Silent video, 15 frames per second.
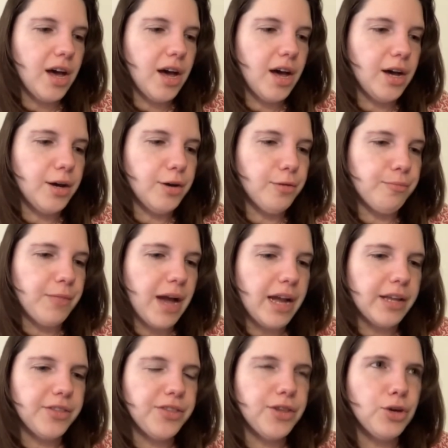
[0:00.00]
Um,
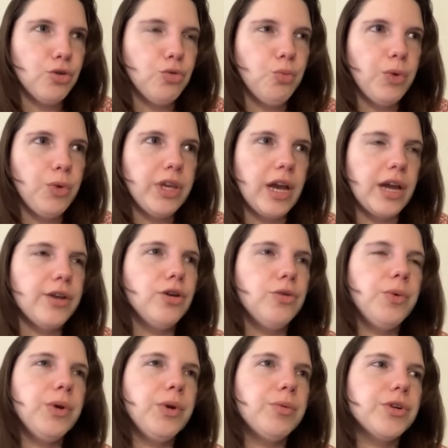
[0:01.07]
I think we, I know
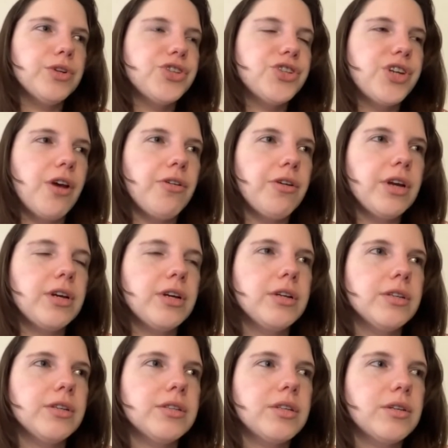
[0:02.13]
we were sharing
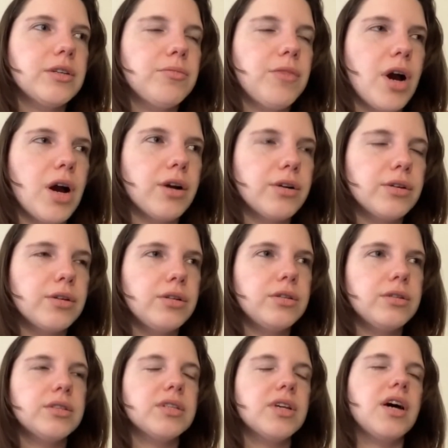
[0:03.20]
some
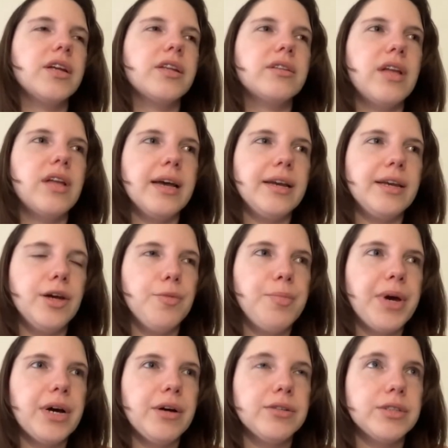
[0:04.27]
articles online
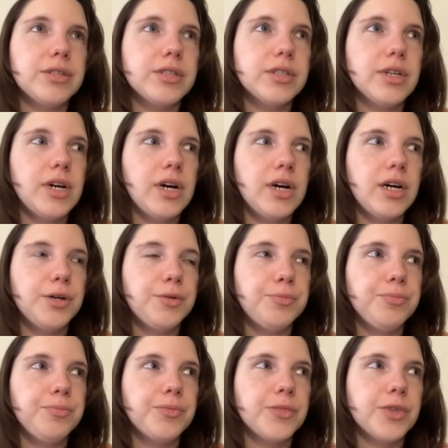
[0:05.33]
about
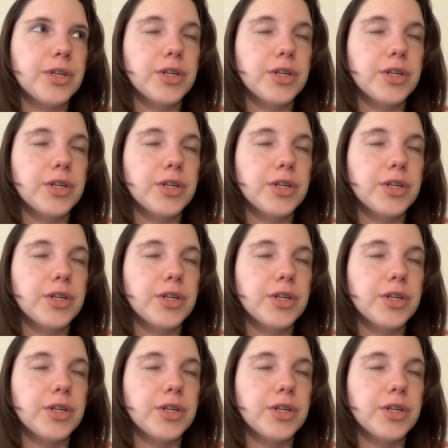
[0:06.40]
um, the